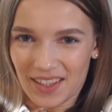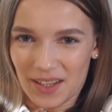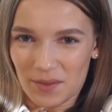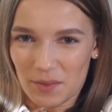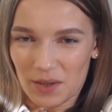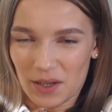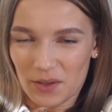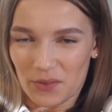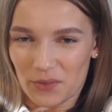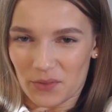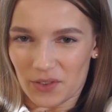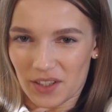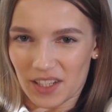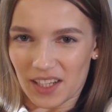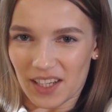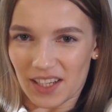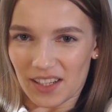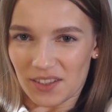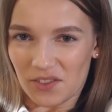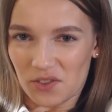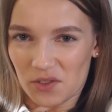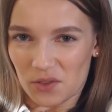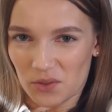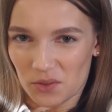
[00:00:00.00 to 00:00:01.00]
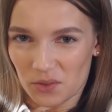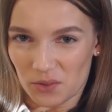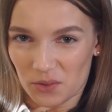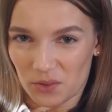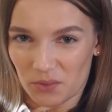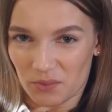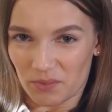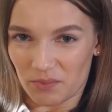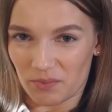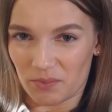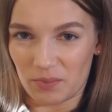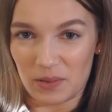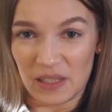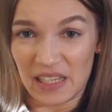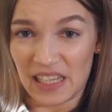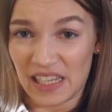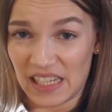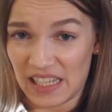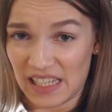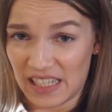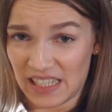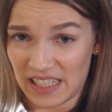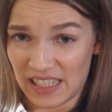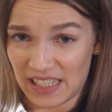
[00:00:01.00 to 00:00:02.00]
Am I free to
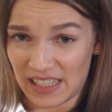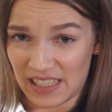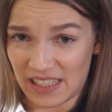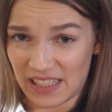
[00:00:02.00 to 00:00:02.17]
pee?